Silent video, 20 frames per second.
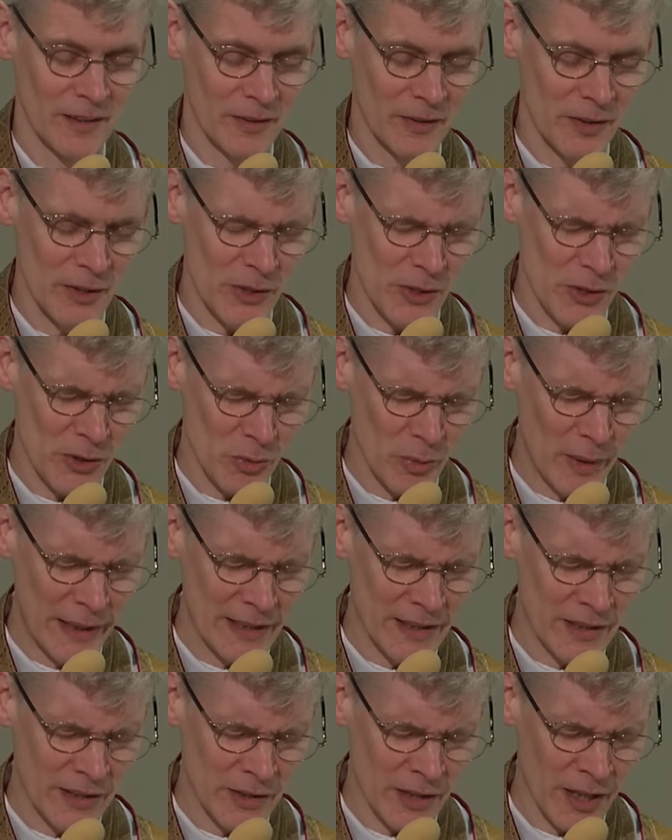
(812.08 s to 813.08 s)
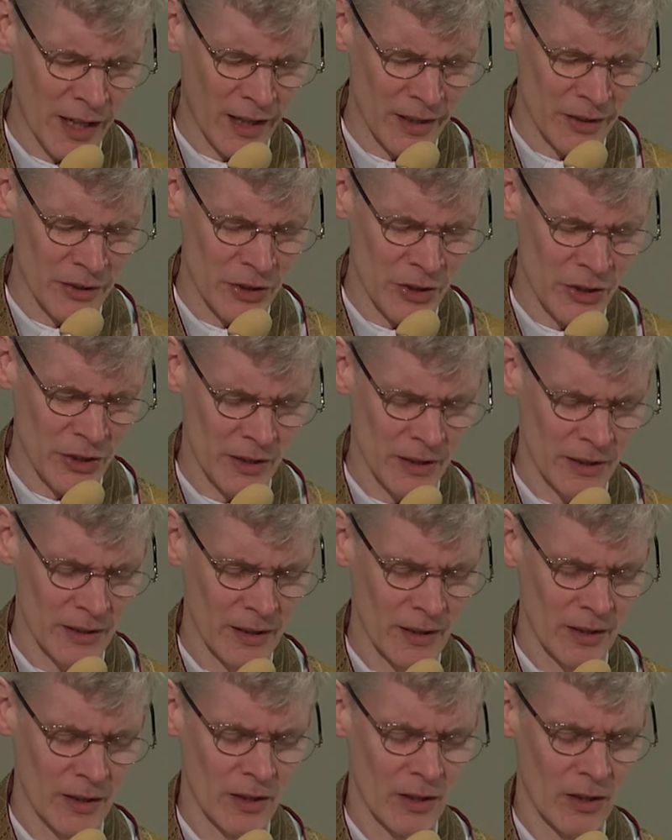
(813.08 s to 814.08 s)
The sweet touch
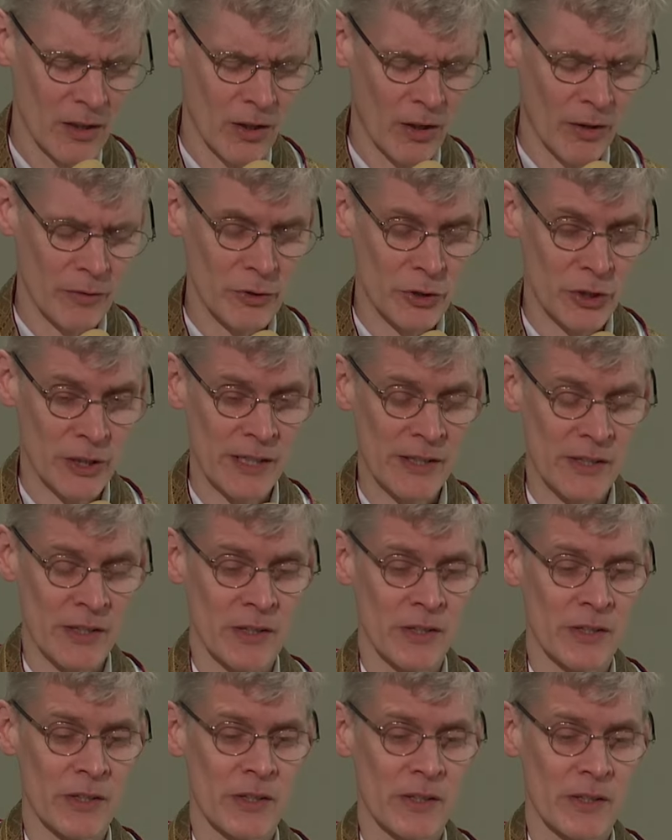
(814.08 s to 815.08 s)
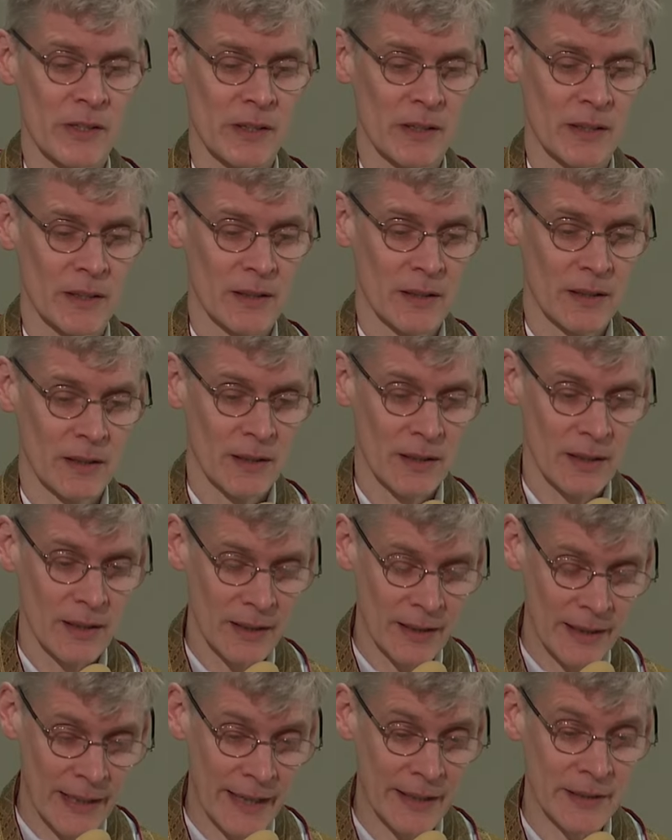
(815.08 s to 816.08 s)
of Jesus,
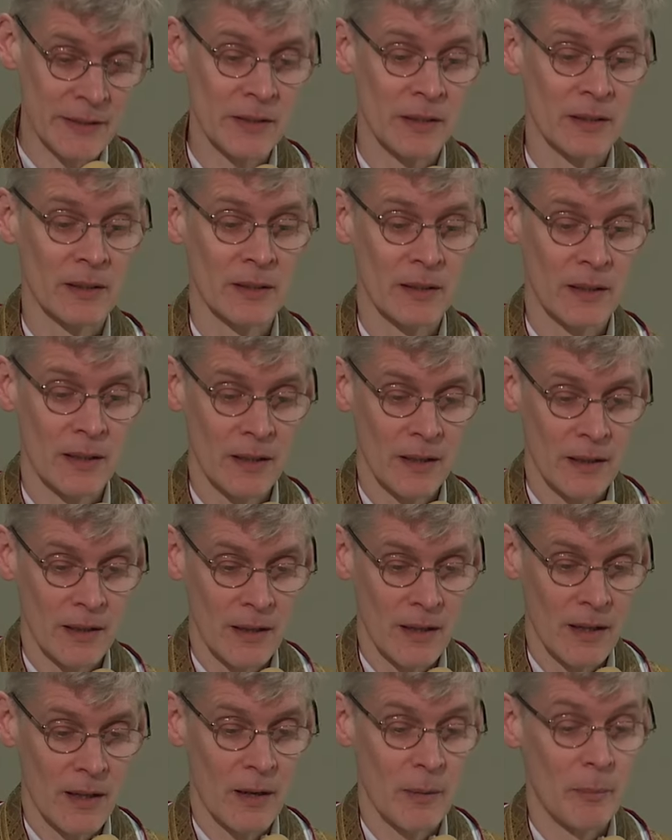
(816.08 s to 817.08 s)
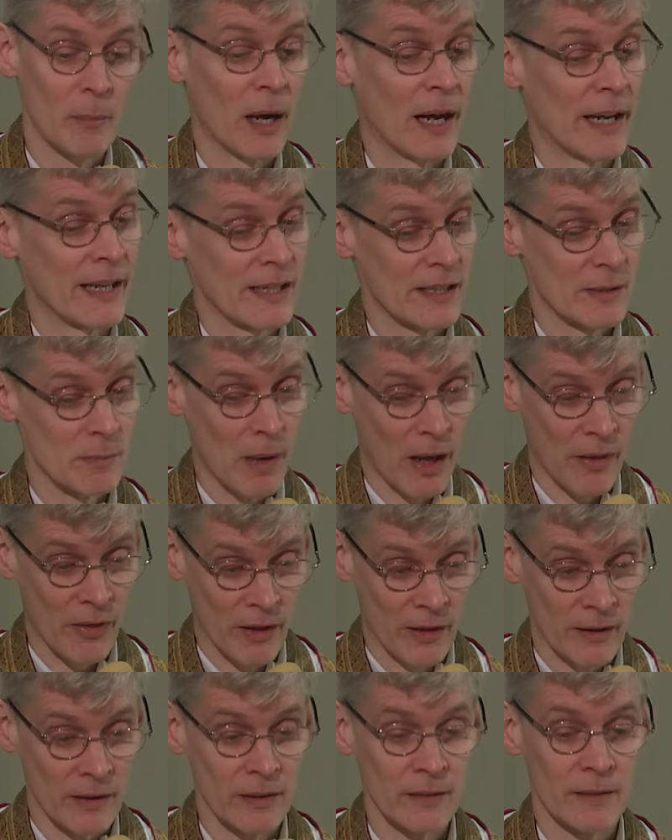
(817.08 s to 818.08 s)
led by His
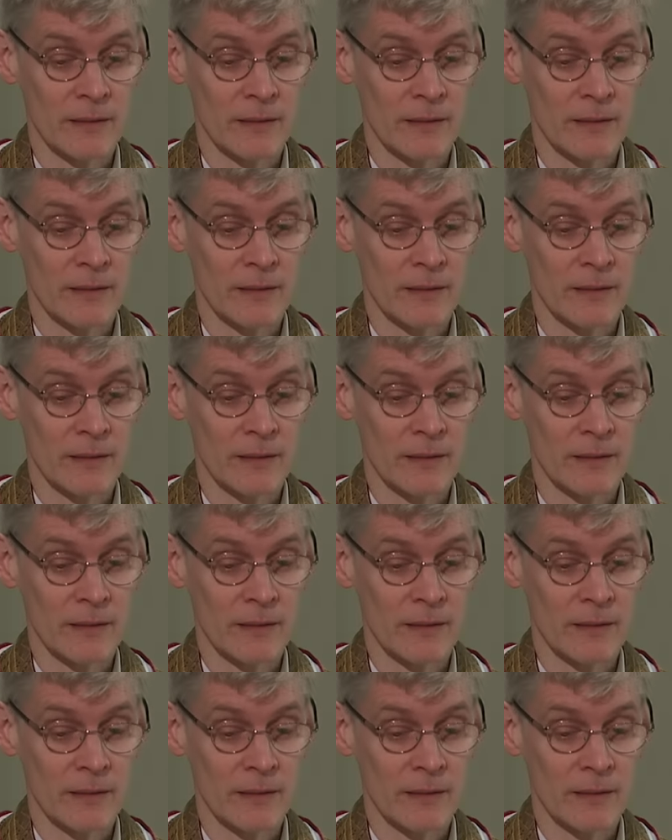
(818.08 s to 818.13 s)
mother.